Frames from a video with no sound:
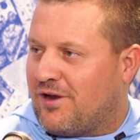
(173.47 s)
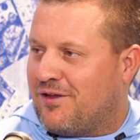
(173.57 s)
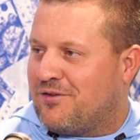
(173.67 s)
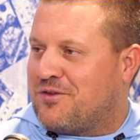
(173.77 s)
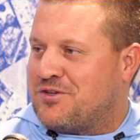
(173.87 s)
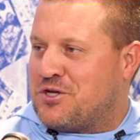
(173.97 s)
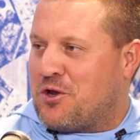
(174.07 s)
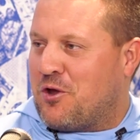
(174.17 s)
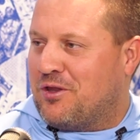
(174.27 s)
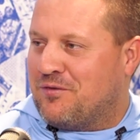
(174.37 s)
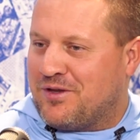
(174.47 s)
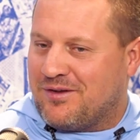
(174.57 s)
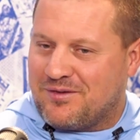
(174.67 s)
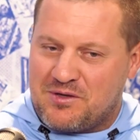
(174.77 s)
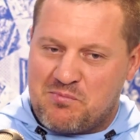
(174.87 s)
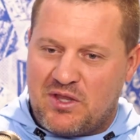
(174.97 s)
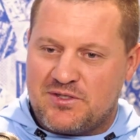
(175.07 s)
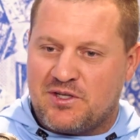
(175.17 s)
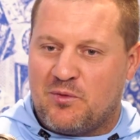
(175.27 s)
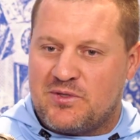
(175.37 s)
as you know, lived in
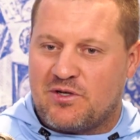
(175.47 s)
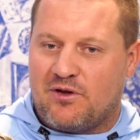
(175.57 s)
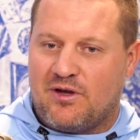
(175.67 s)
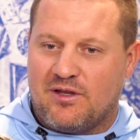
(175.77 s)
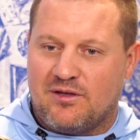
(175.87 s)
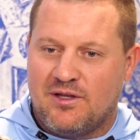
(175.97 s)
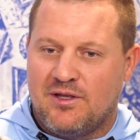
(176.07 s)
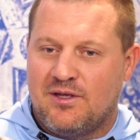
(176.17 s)
Pleasant Hill, Missouri, and